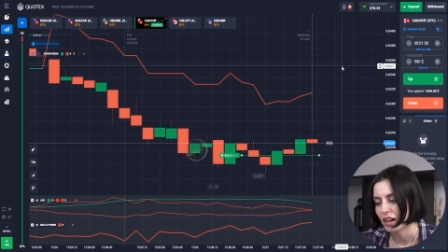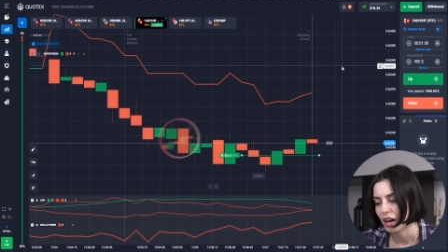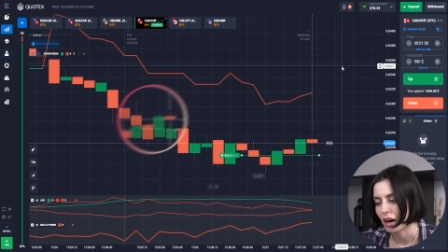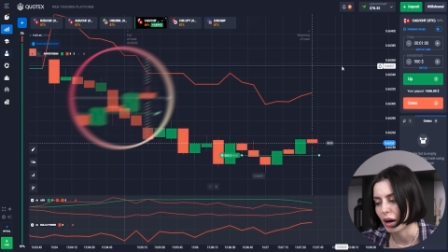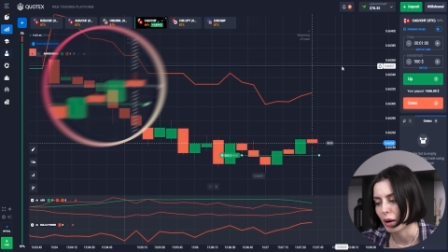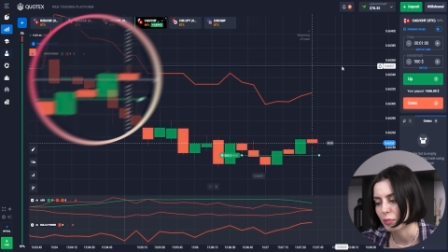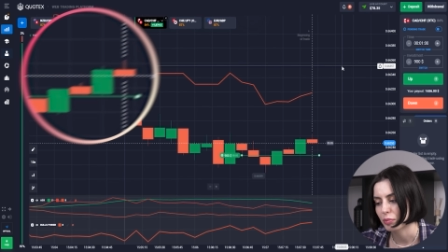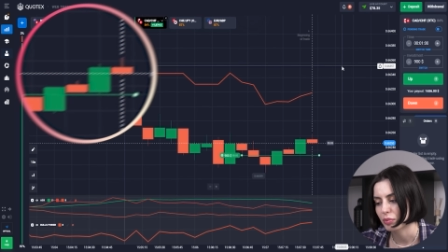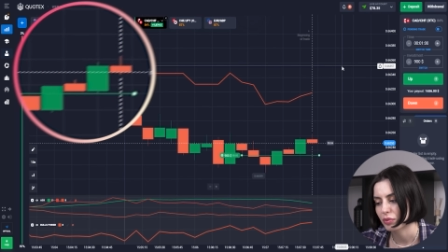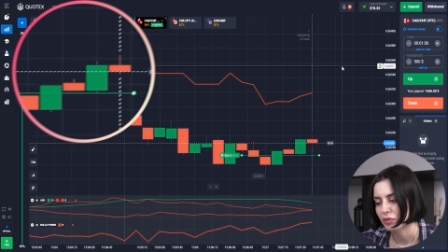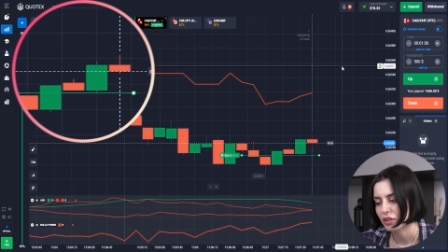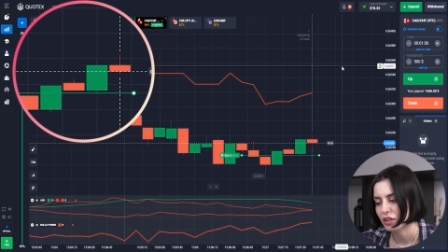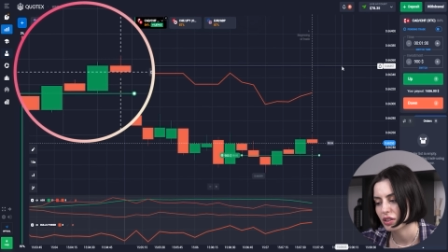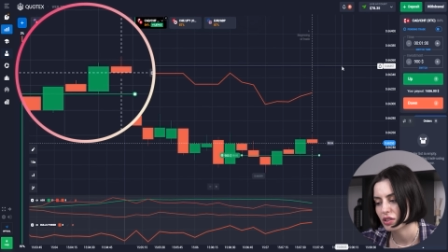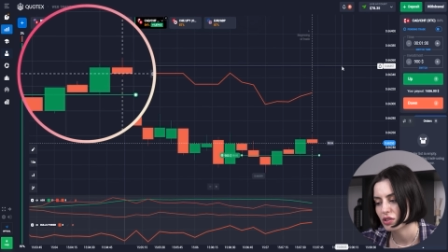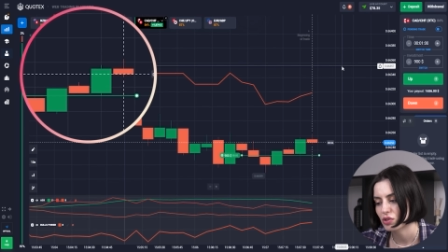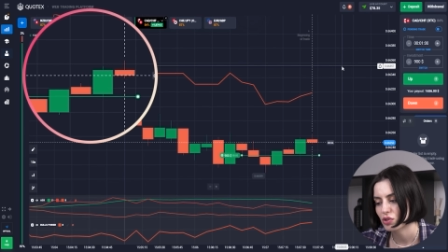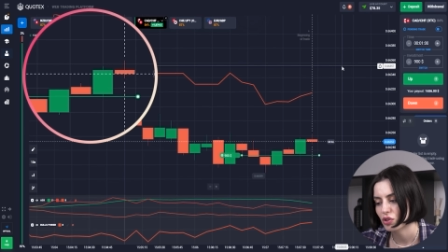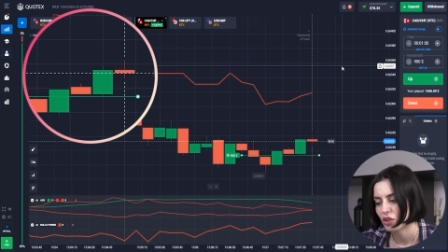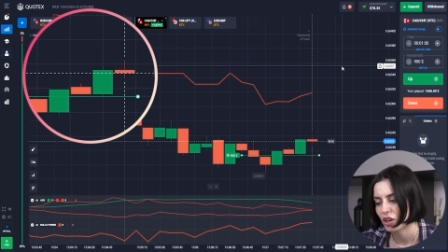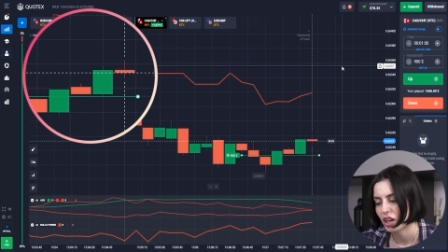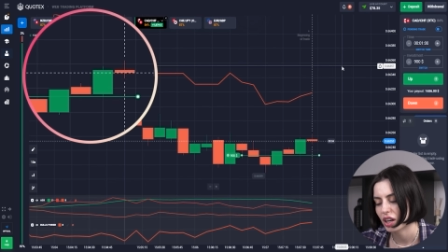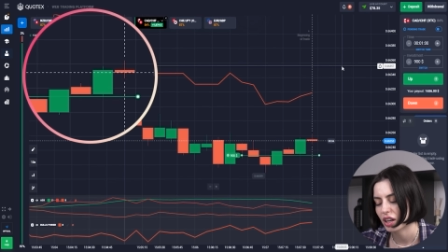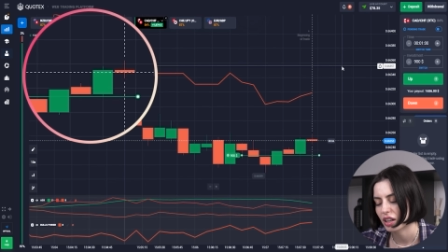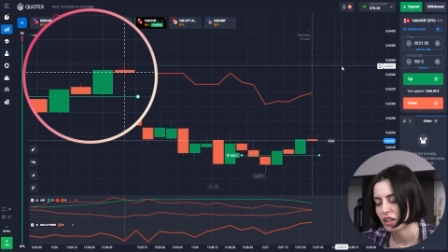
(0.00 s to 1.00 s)
upward
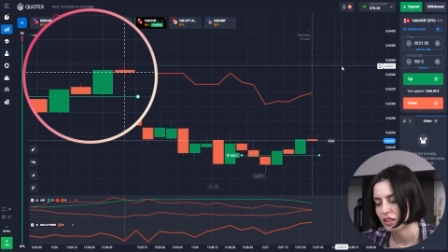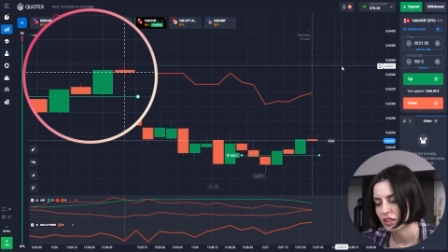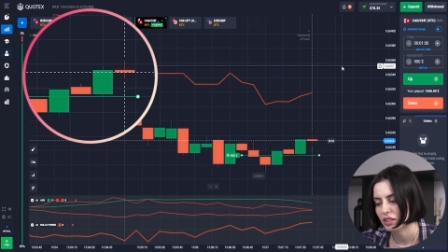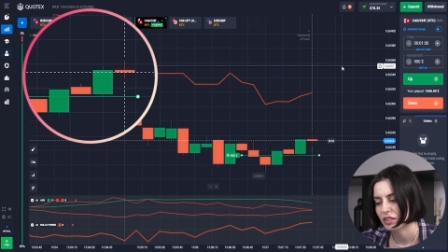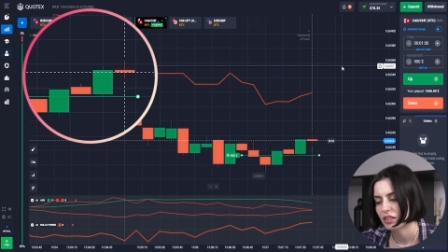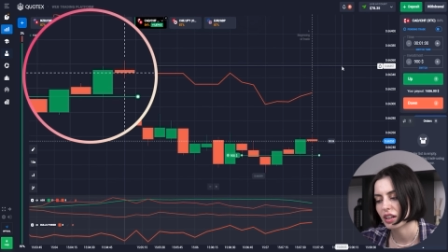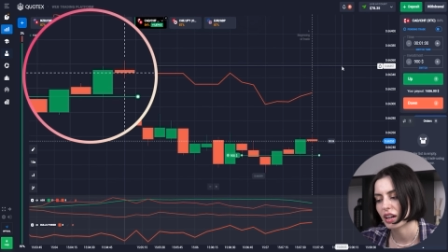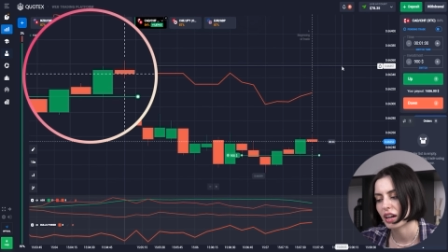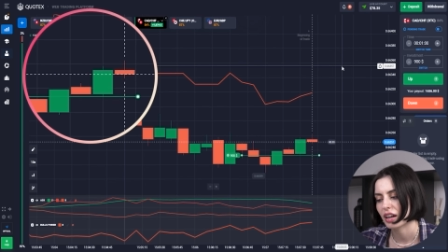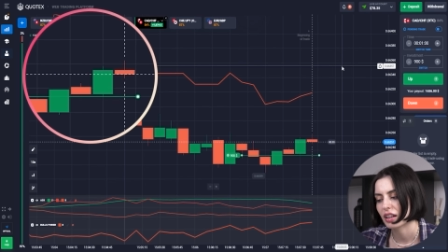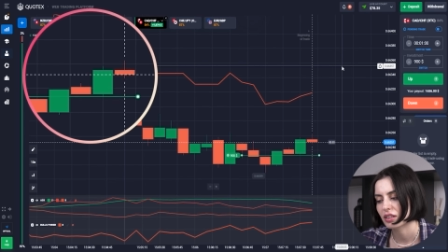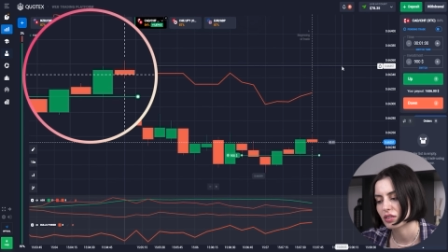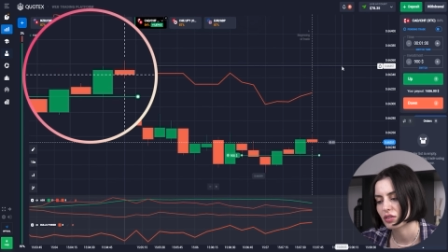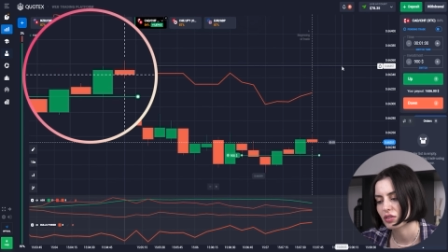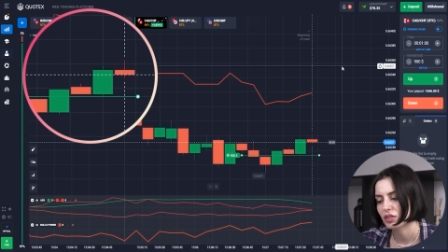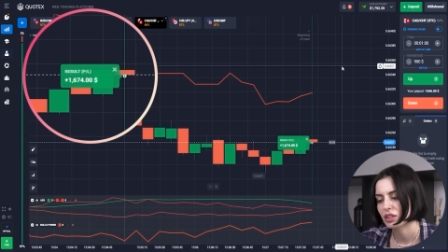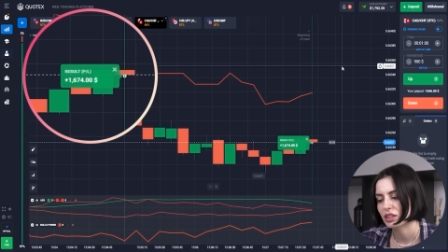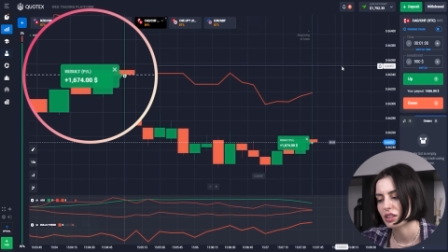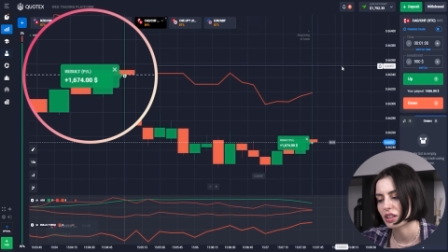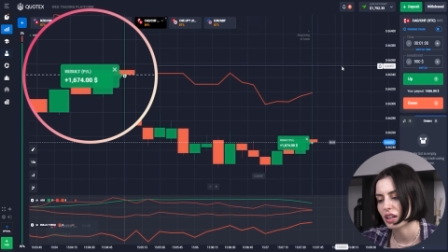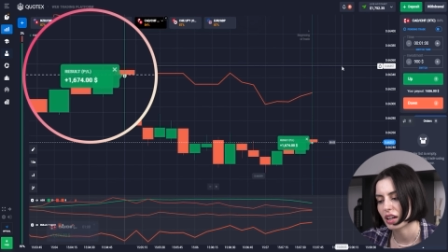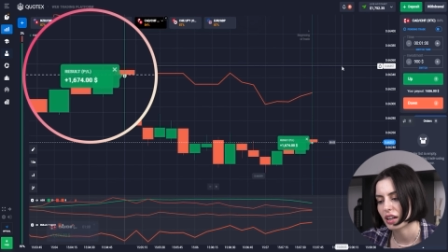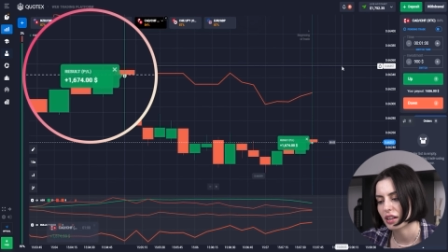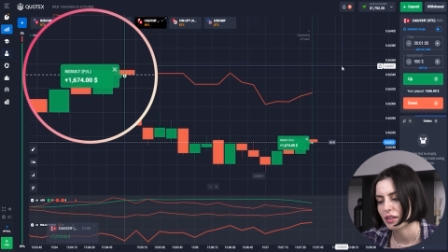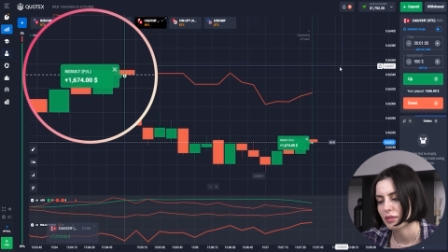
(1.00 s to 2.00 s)
trend yeah look
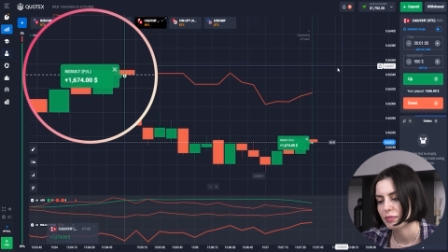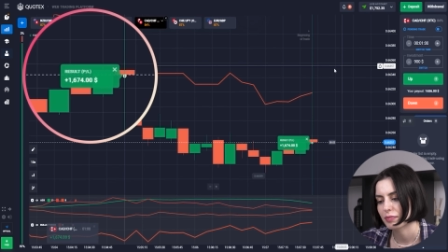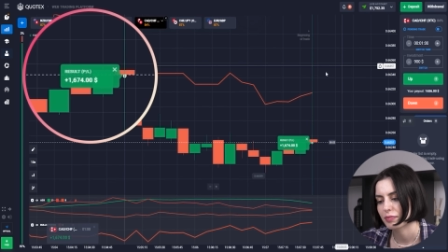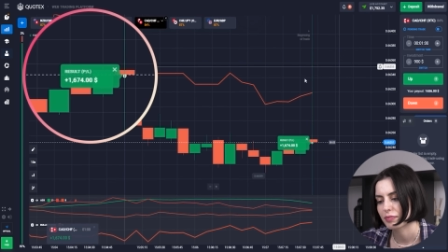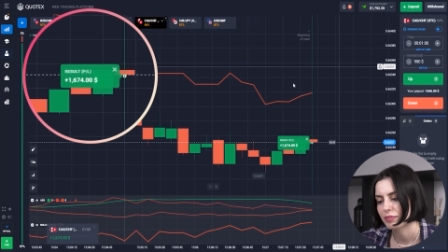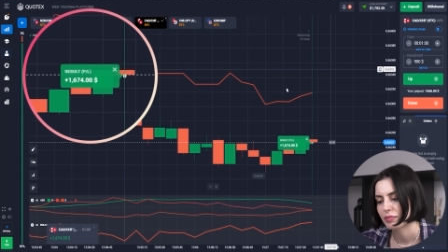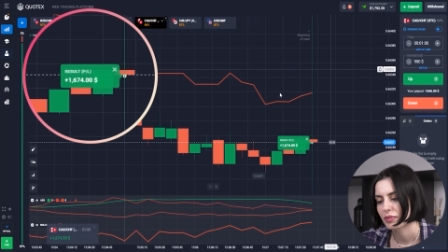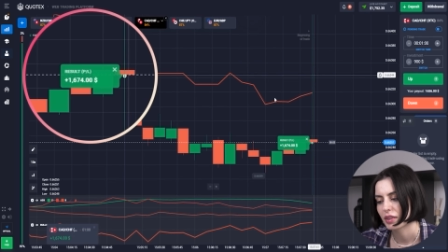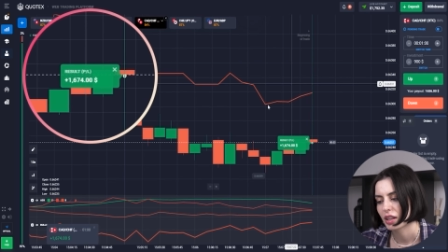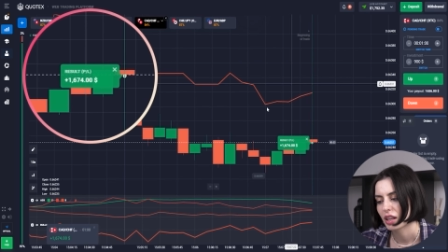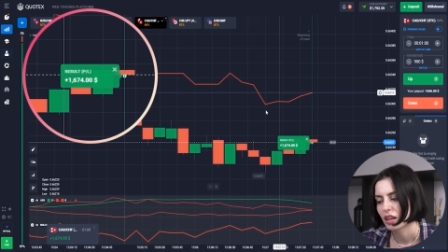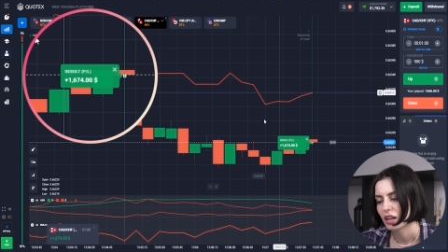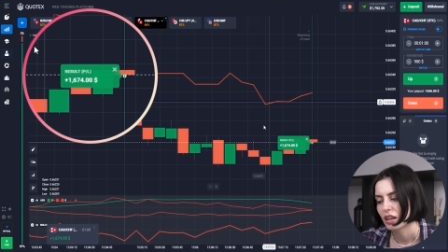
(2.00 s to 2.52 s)
at that